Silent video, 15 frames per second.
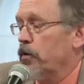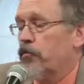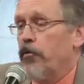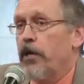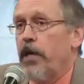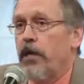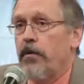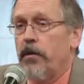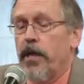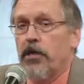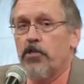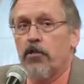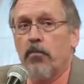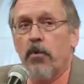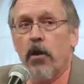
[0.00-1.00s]
create
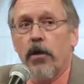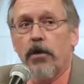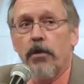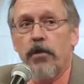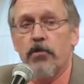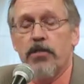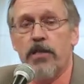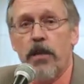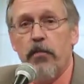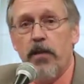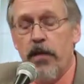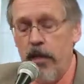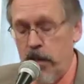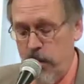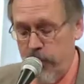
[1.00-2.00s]
National Park in
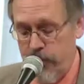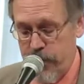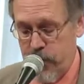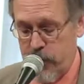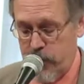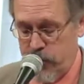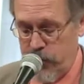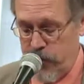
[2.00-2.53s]
Yosemite, and he founded the